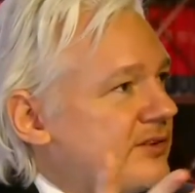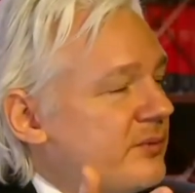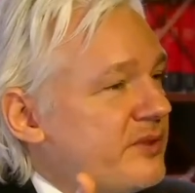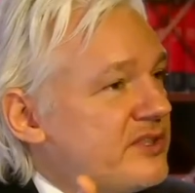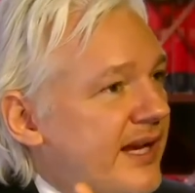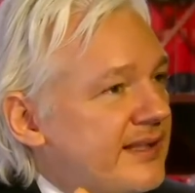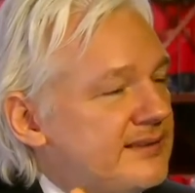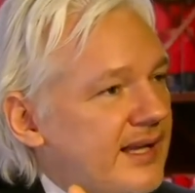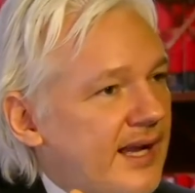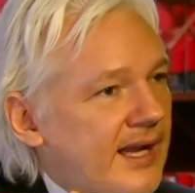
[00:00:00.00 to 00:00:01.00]
to
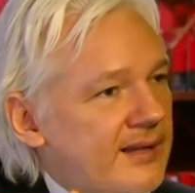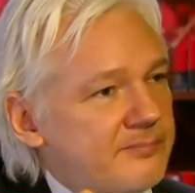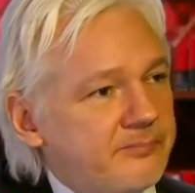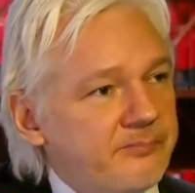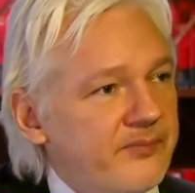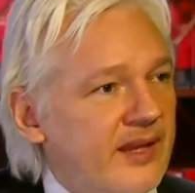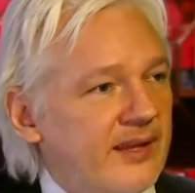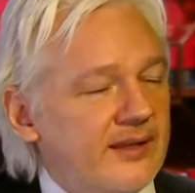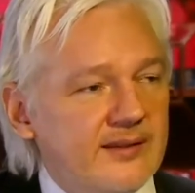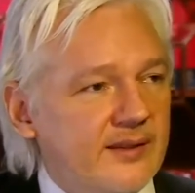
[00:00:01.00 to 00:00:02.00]
protect
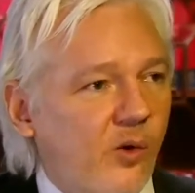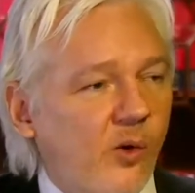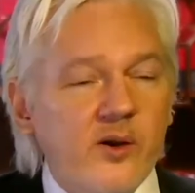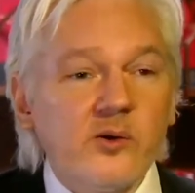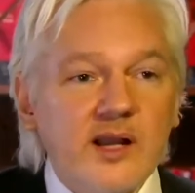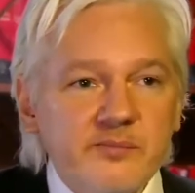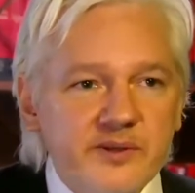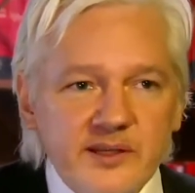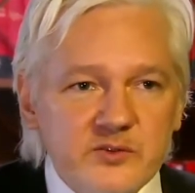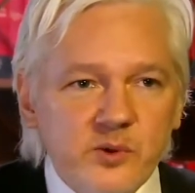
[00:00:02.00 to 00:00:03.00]
oil
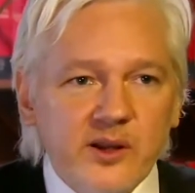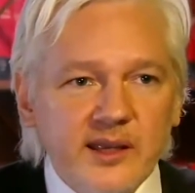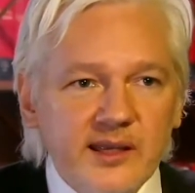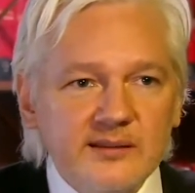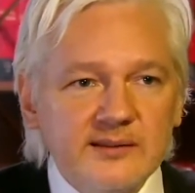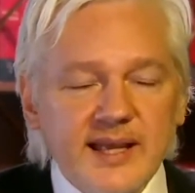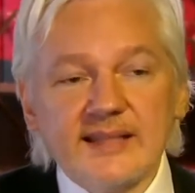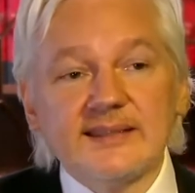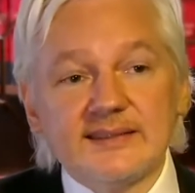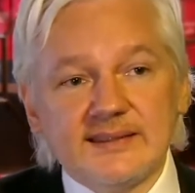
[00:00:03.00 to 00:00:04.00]
companies working in
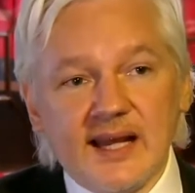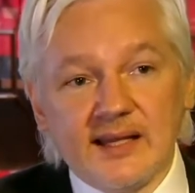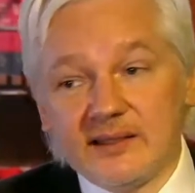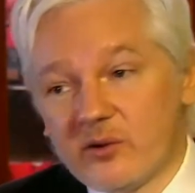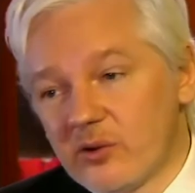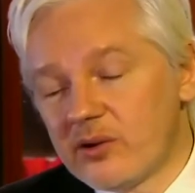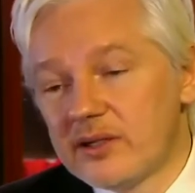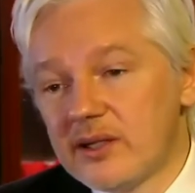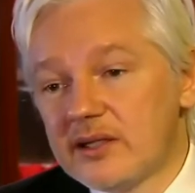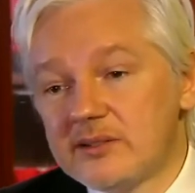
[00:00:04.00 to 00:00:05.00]
Kazakhstan, or
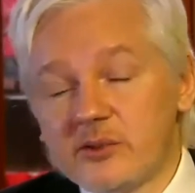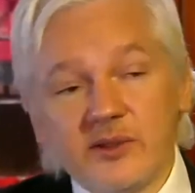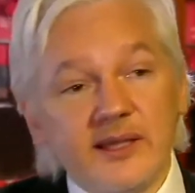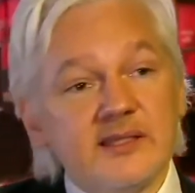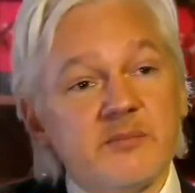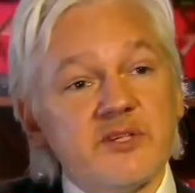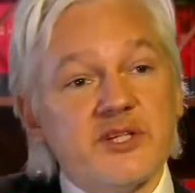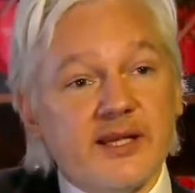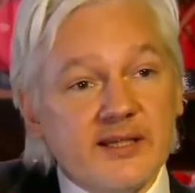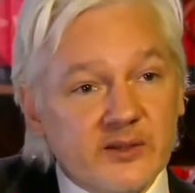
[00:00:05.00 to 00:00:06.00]
Yulia
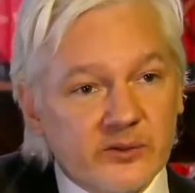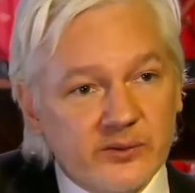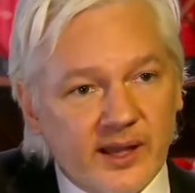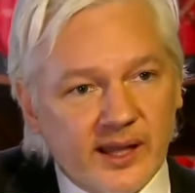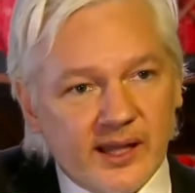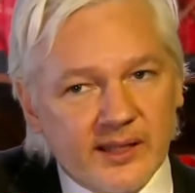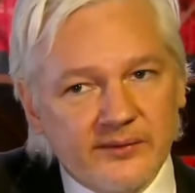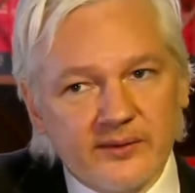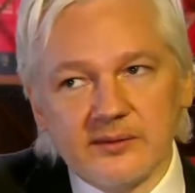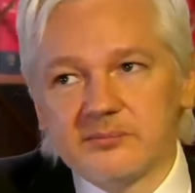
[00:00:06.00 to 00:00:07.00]
Tymoshenko,
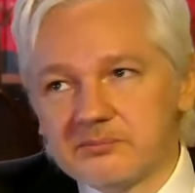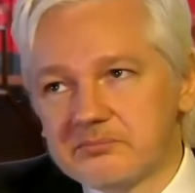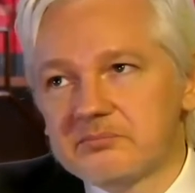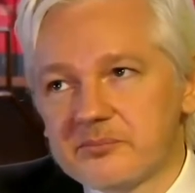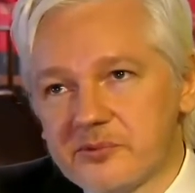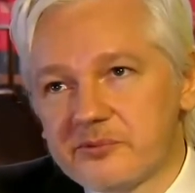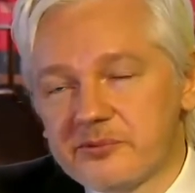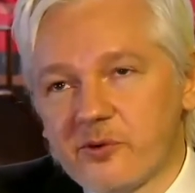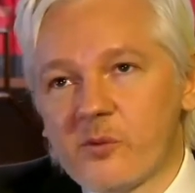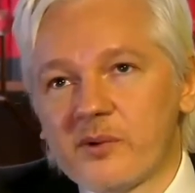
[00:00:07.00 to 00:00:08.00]
the
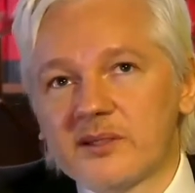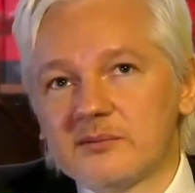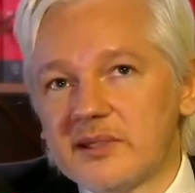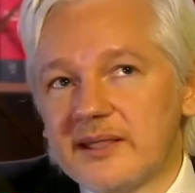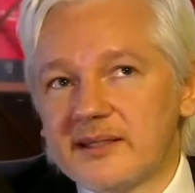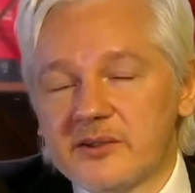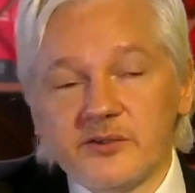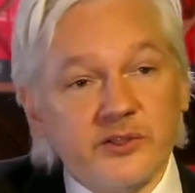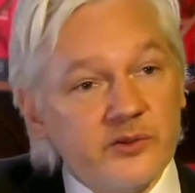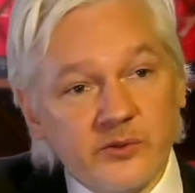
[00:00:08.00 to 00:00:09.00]
former leader
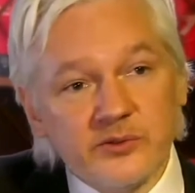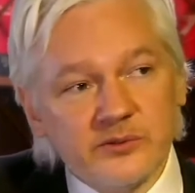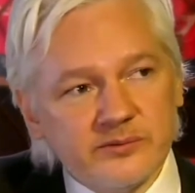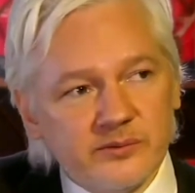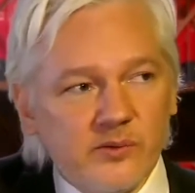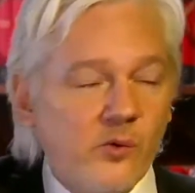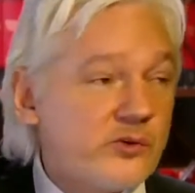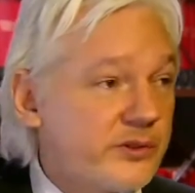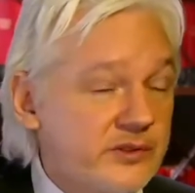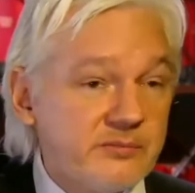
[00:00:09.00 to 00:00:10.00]
who's accused of all
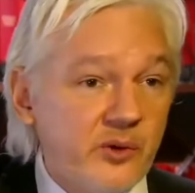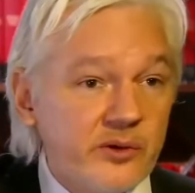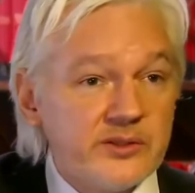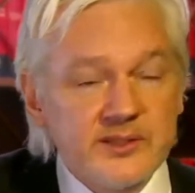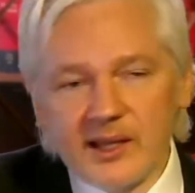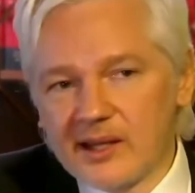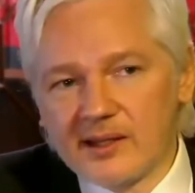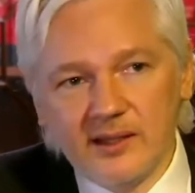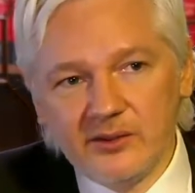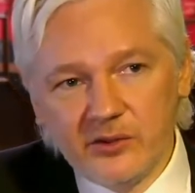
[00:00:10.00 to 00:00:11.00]
sorts of murders
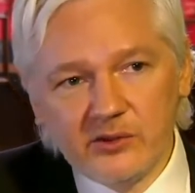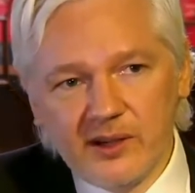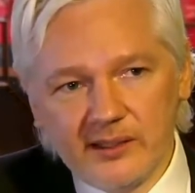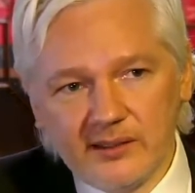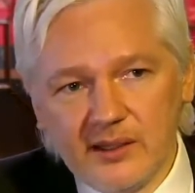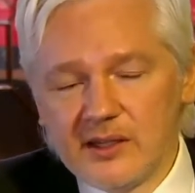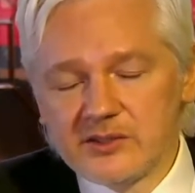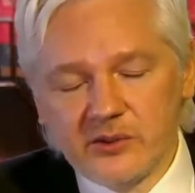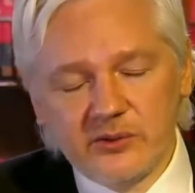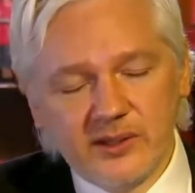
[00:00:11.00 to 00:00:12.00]
in Ukraine.
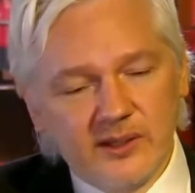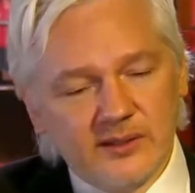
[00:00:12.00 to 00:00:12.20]
So